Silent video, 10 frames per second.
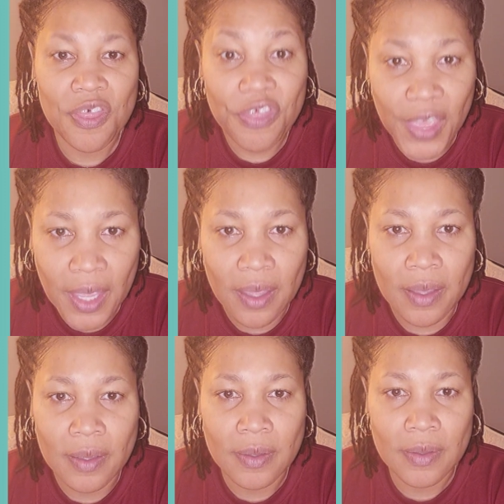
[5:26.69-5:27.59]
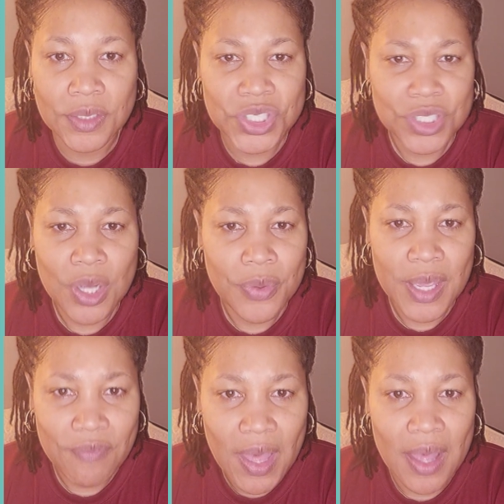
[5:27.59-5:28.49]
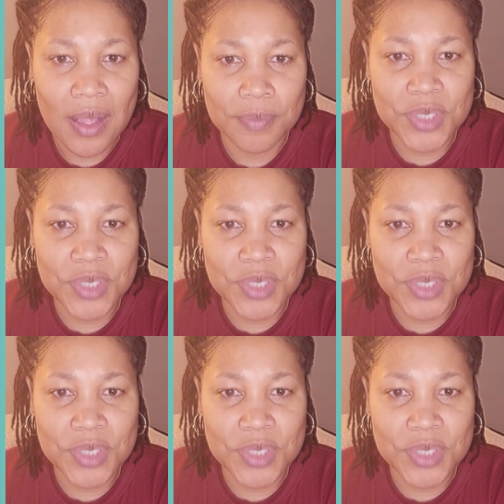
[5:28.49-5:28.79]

think. Just don't give up.